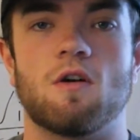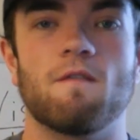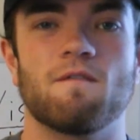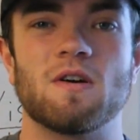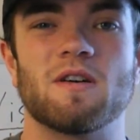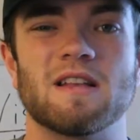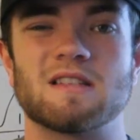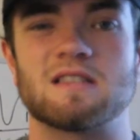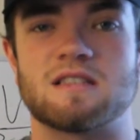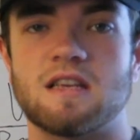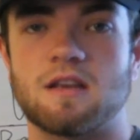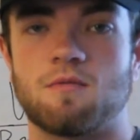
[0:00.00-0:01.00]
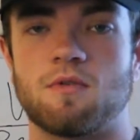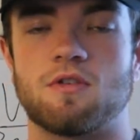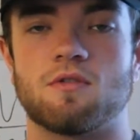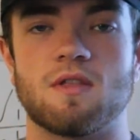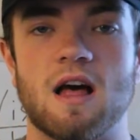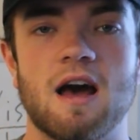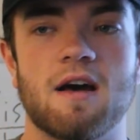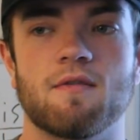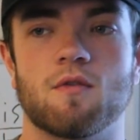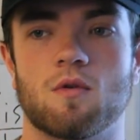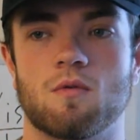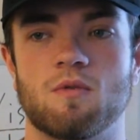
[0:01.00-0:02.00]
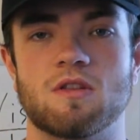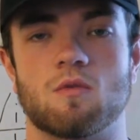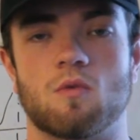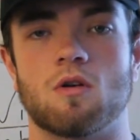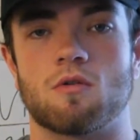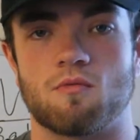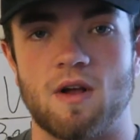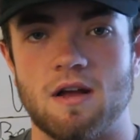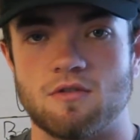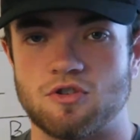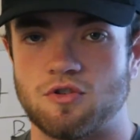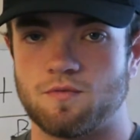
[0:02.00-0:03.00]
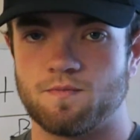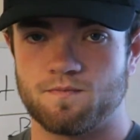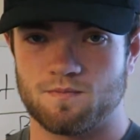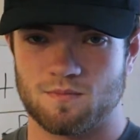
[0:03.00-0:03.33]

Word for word: You don't feel in sync with your life or with the world around you.